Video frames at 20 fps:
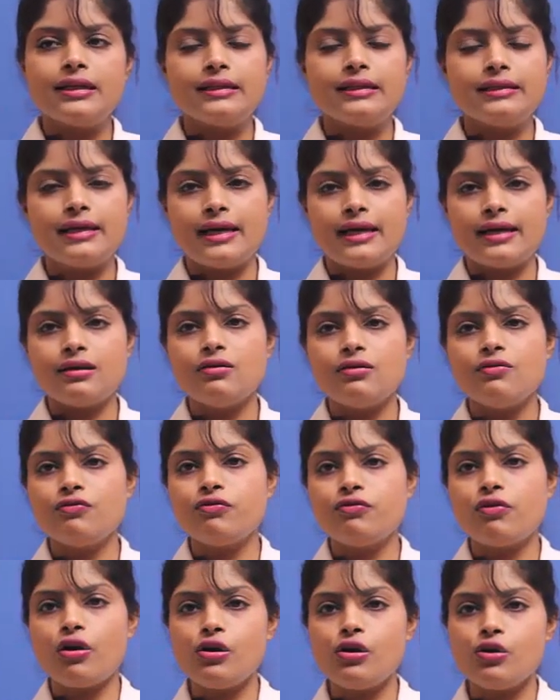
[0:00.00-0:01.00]
then
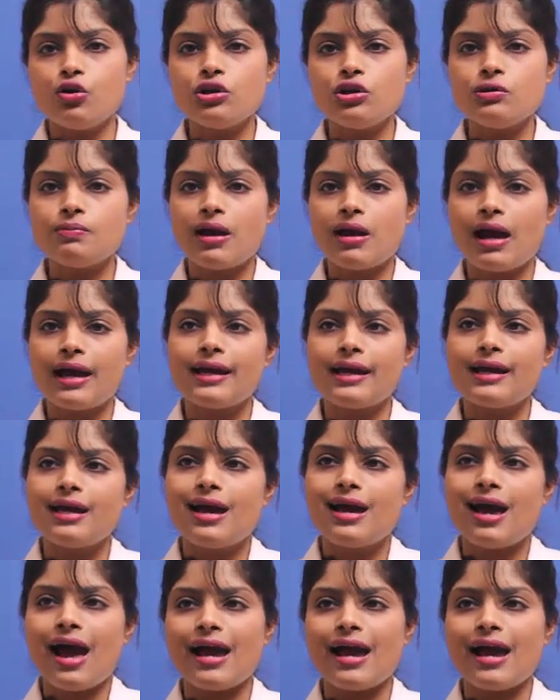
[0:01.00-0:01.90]
followed by